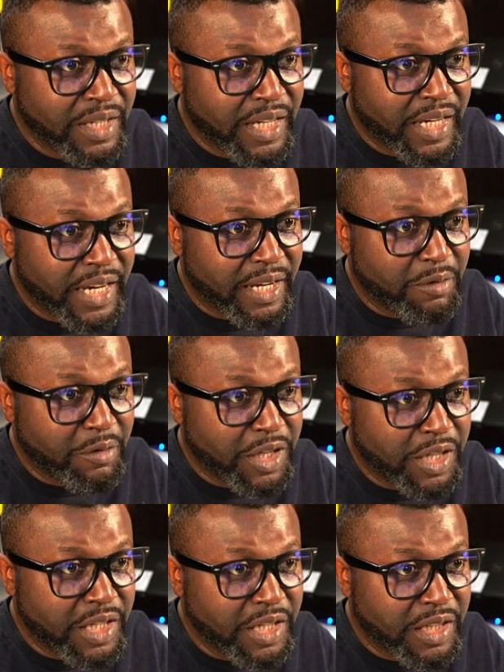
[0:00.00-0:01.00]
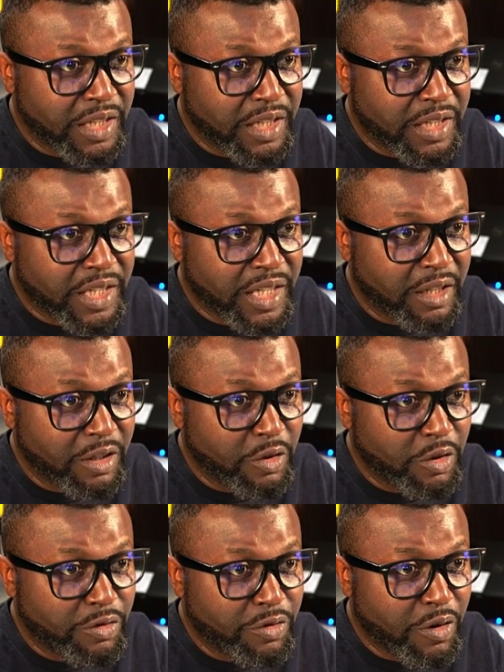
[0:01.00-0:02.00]
and we can
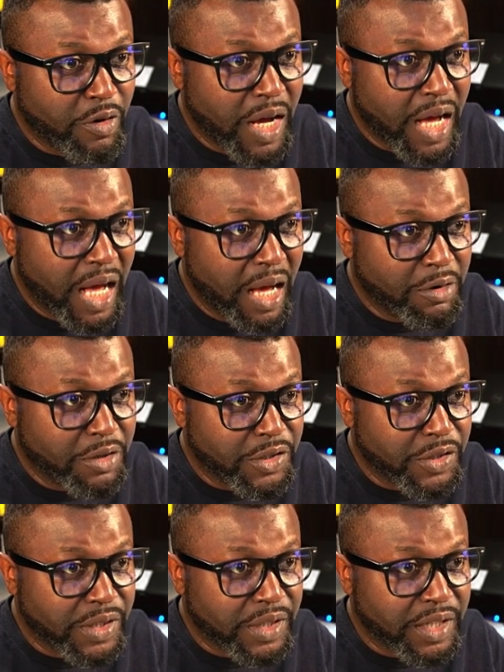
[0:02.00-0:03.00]
look for ours.